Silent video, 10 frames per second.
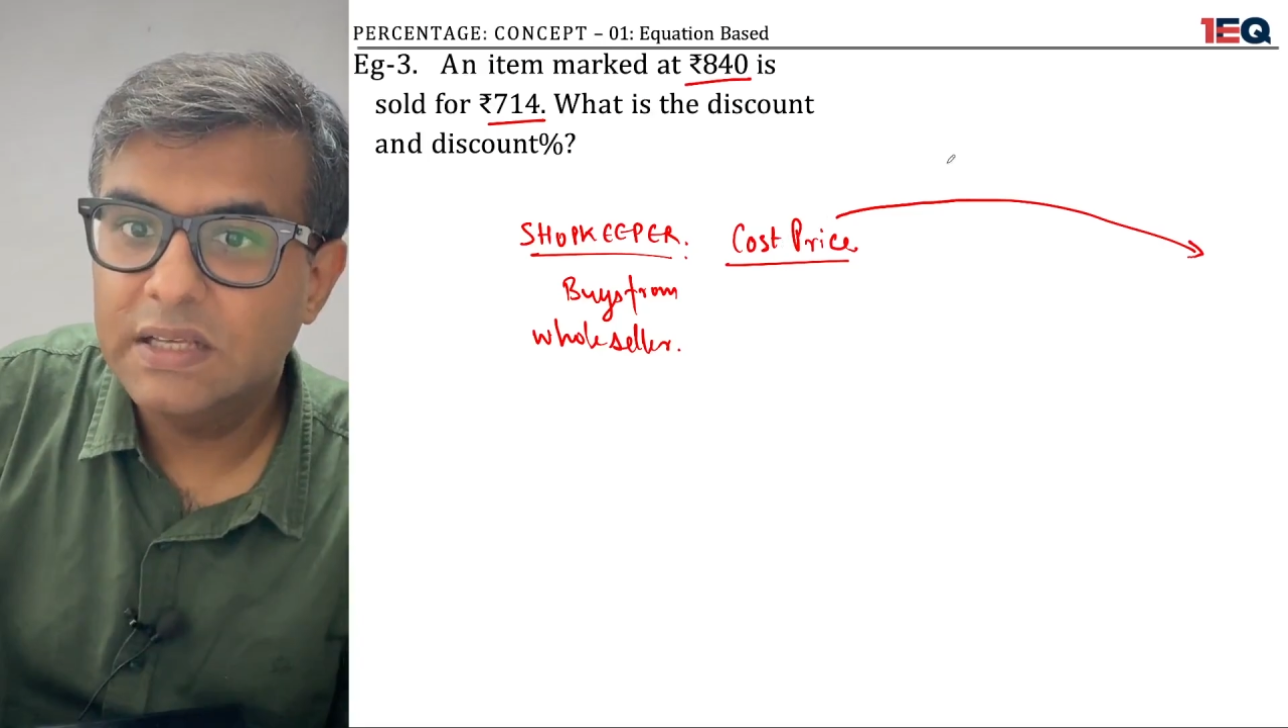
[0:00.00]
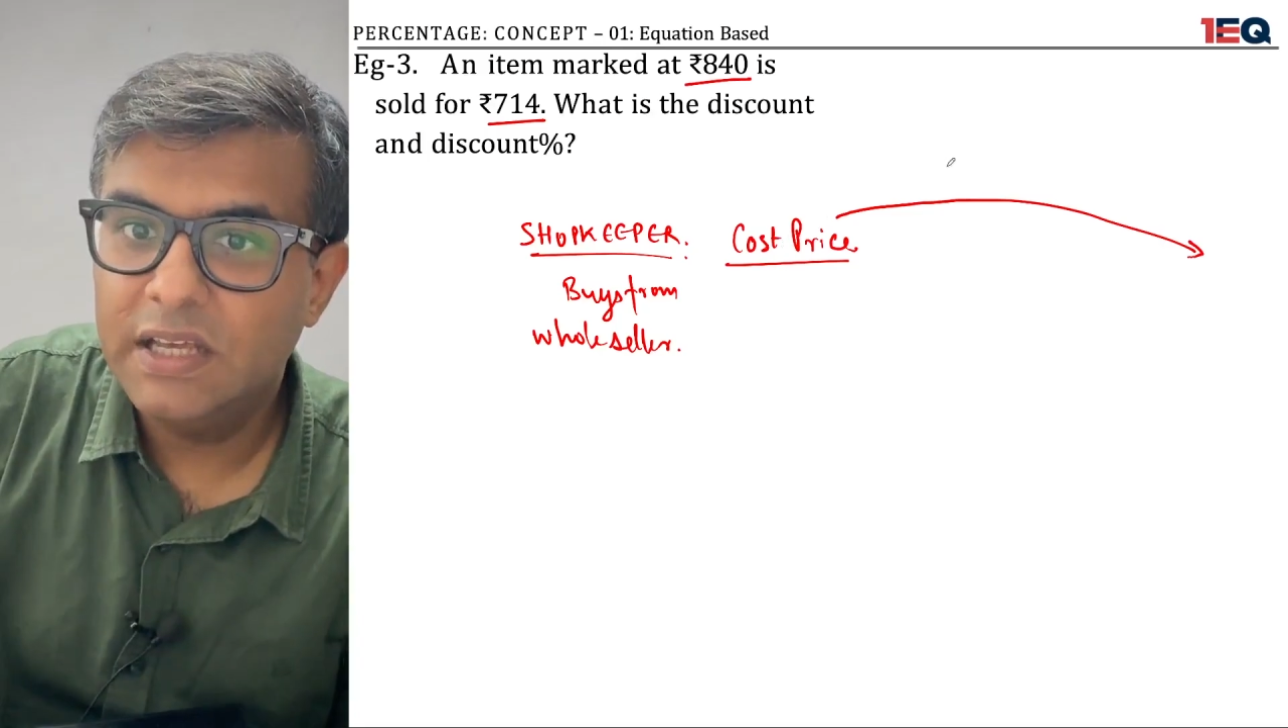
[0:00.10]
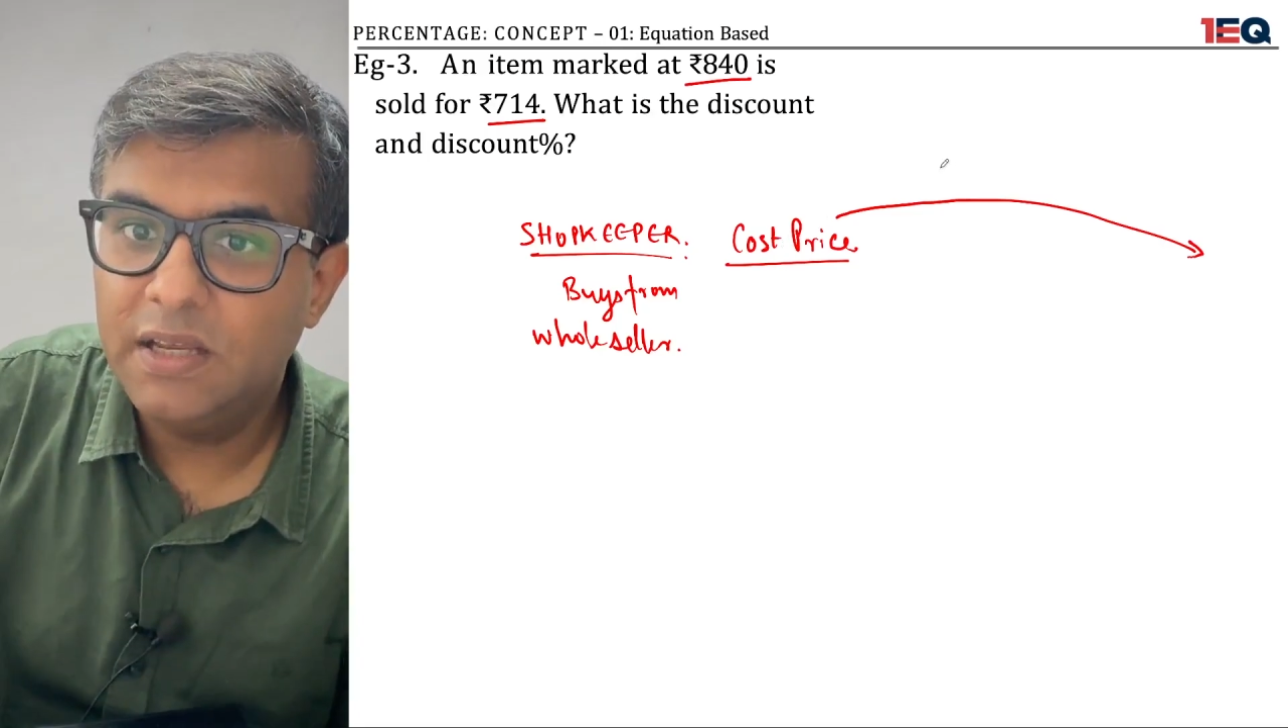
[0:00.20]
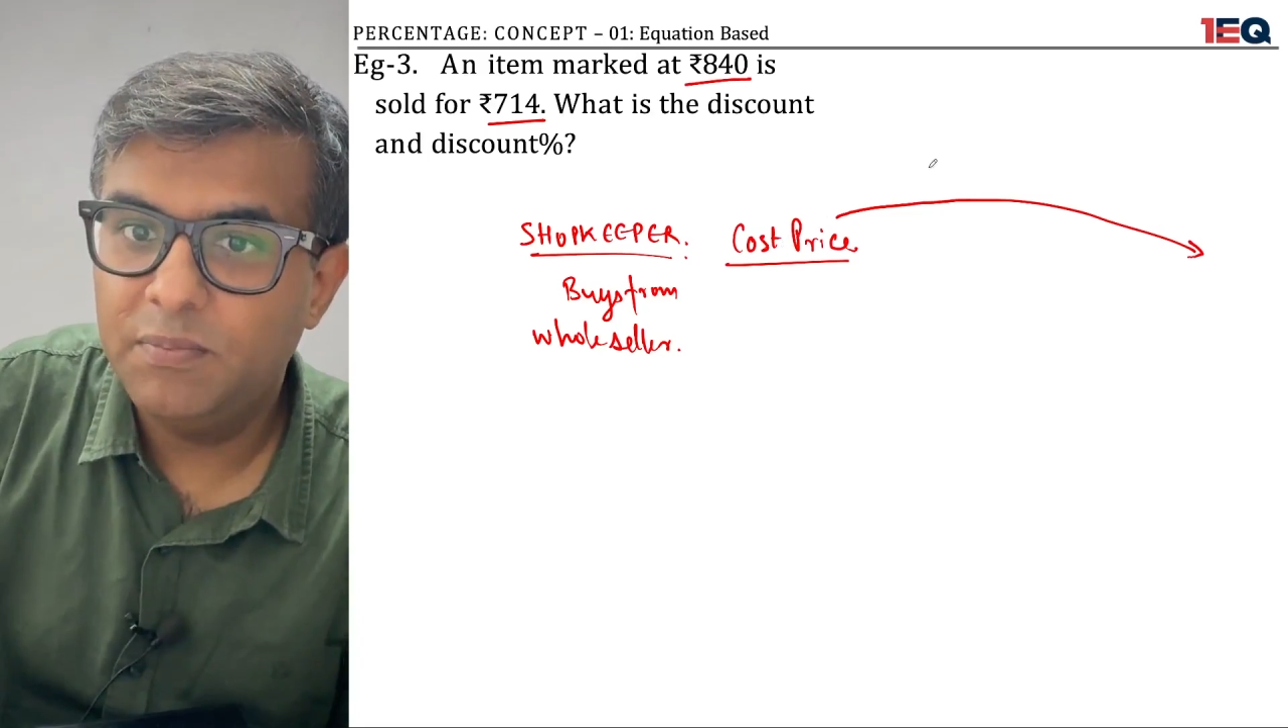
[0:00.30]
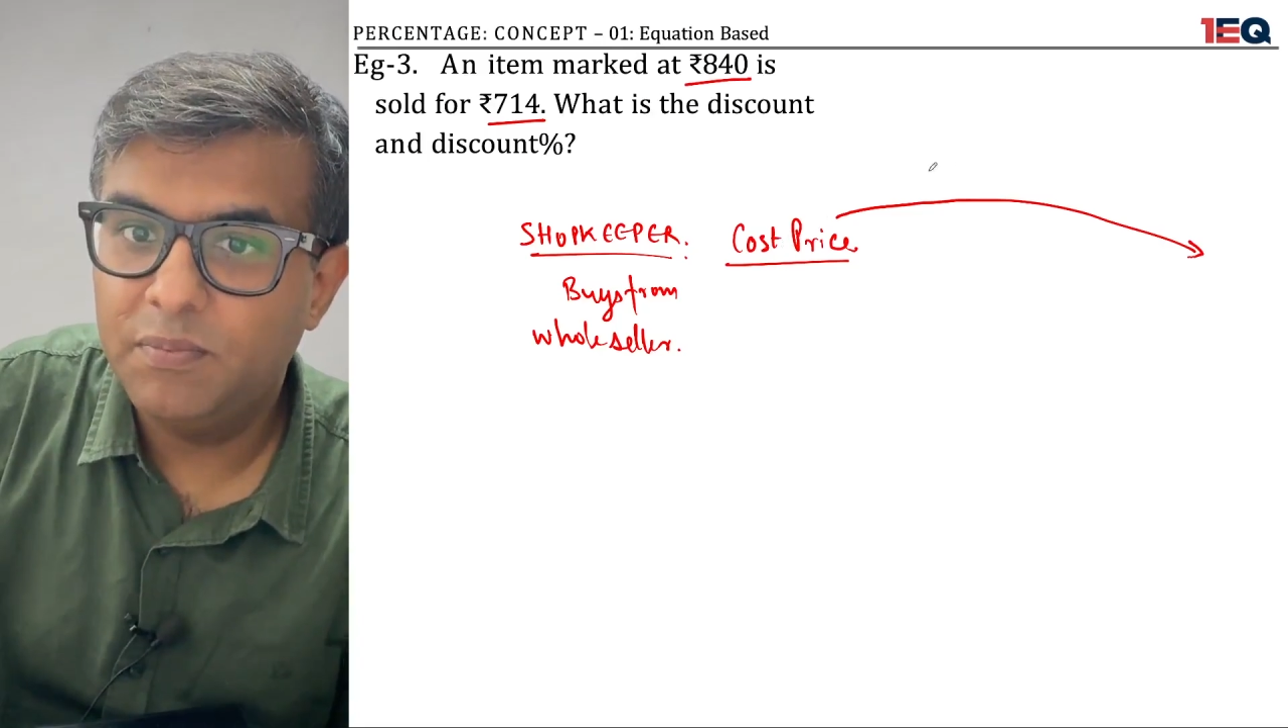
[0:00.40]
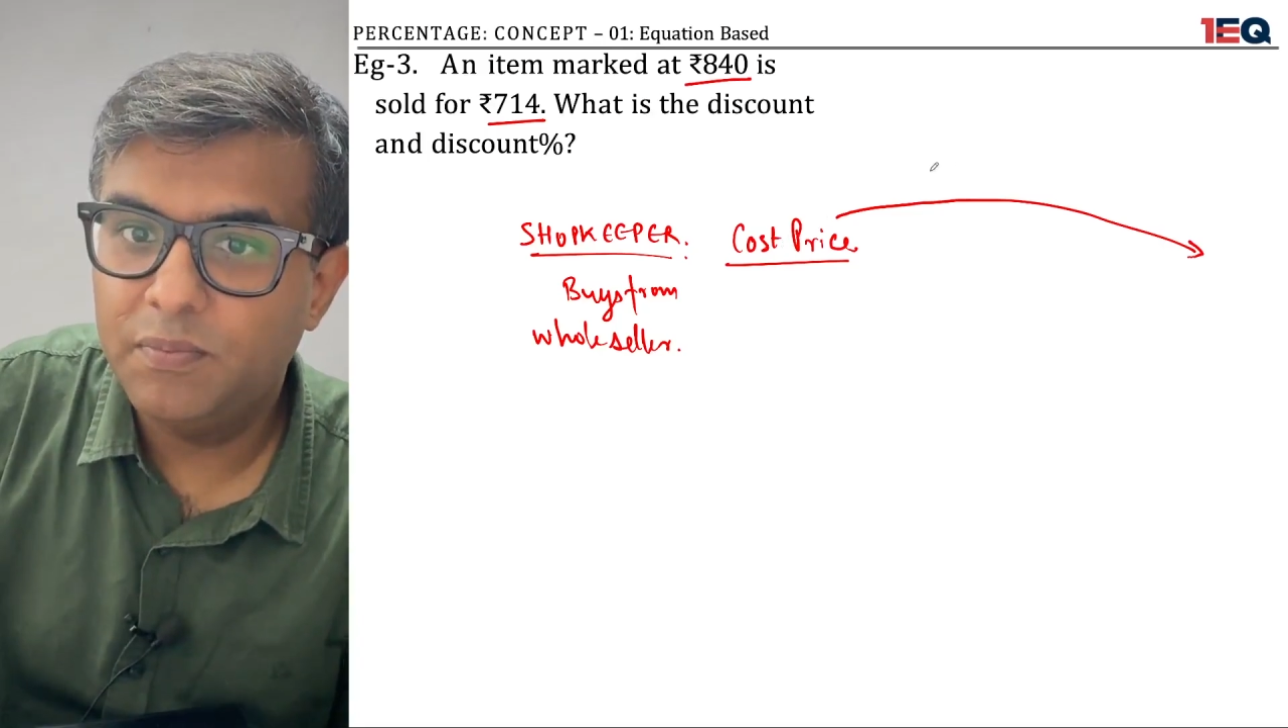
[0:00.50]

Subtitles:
he